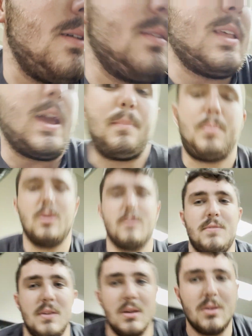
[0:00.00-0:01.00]
like per
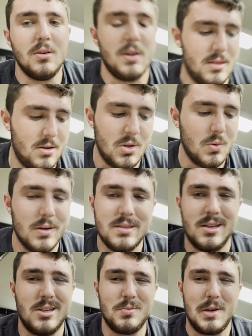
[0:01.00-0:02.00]
vehicle, and the new ones,
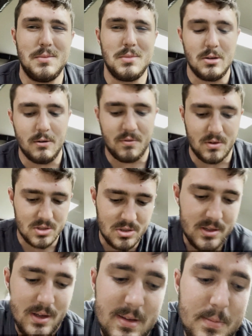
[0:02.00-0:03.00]
they just made them universal,
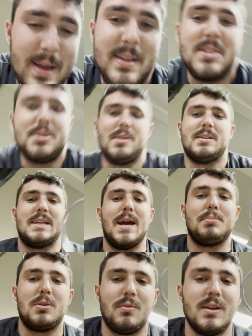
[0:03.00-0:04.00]
and you have to buy these little
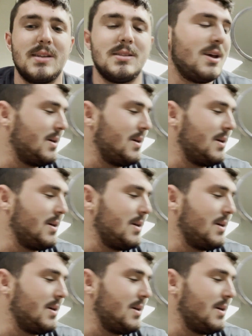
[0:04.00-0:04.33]
adapter rings